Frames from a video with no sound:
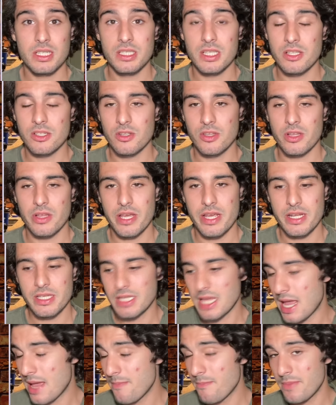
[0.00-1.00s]
These are the
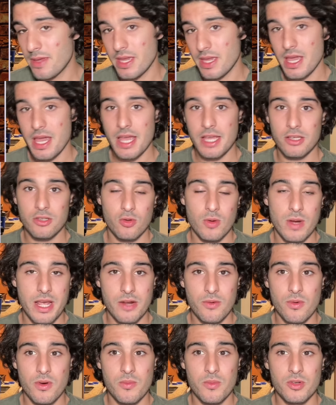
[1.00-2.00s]
latest NBA trade
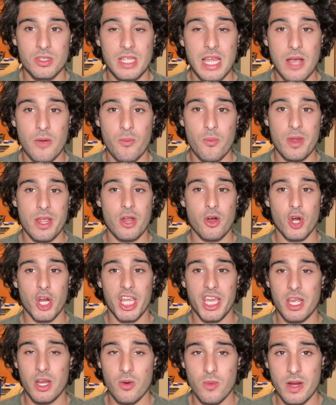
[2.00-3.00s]
rumors that we are
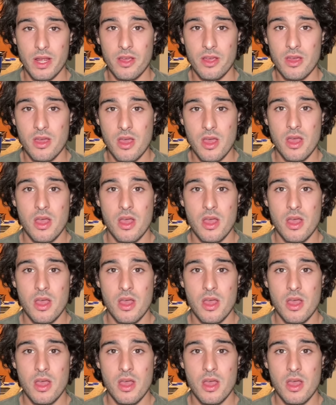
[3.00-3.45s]
hearing.